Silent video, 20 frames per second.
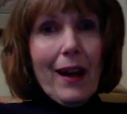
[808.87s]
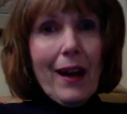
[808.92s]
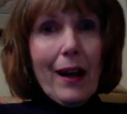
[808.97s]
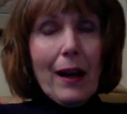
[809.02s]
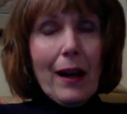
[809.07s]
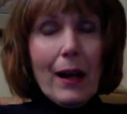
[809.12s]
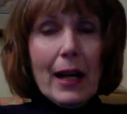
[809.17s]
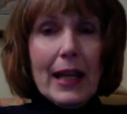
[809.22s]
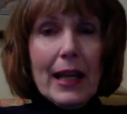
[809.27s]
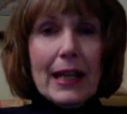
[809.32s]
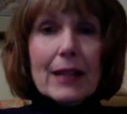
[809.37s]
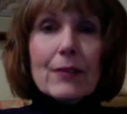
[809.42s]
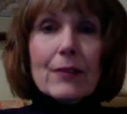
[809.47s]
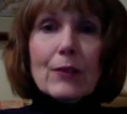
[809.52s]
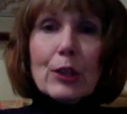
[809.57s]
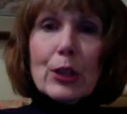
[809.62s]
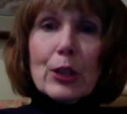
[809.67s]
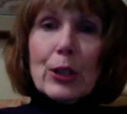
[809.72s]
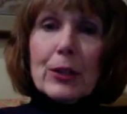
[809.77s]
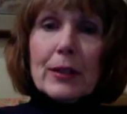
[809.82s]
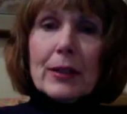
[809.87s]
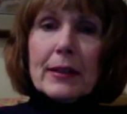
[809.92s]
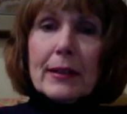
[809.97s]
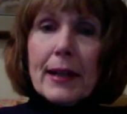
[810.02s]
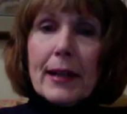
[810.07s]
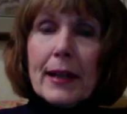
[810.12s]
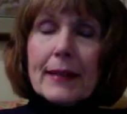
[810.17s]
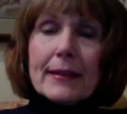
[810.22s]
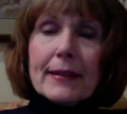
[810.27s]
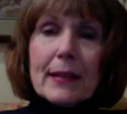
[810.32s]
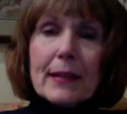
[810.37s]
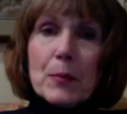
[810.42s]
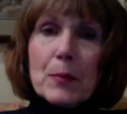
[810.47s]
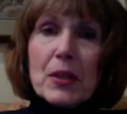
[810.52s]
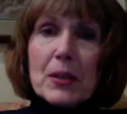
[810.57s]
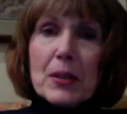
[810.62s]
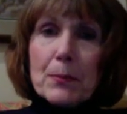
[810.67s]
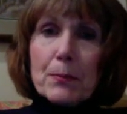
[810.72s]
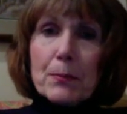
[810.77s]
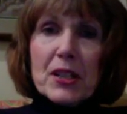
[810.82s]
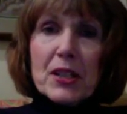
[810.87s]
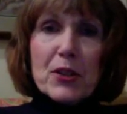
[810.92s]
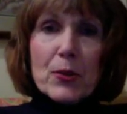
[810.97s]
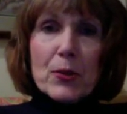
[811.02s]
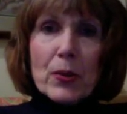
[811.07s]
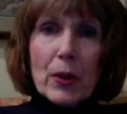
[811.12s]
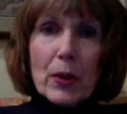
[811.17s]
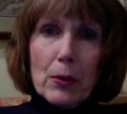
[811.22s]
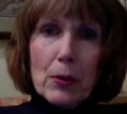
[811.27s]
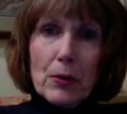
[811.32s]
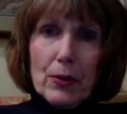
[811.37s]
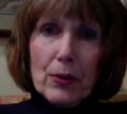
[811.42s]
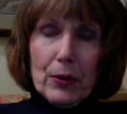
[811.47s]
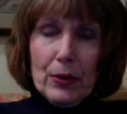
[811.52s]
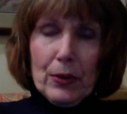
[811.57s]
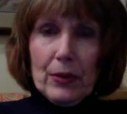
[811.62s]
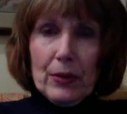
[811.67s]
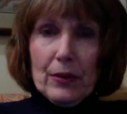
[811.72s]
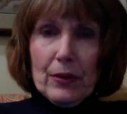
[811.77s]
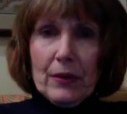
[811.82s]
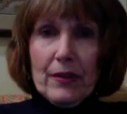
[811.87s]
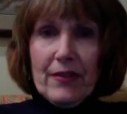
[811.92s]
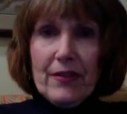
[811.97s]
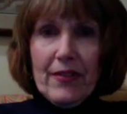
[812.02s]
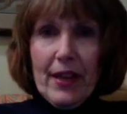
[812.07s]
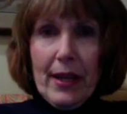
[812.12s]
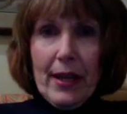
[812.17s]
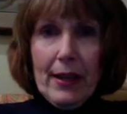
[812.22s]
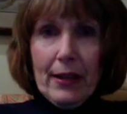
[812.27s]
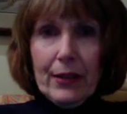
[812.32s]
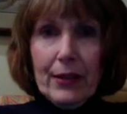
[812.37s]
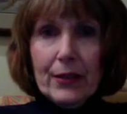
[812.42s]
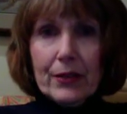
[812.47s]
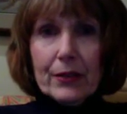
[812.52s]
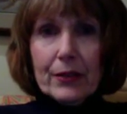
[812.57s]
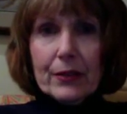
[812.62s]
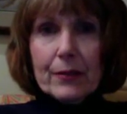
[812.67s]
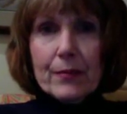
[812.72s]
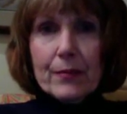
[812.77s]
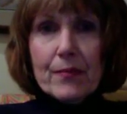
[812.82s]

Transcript: I have learned that that's a betrothal phase.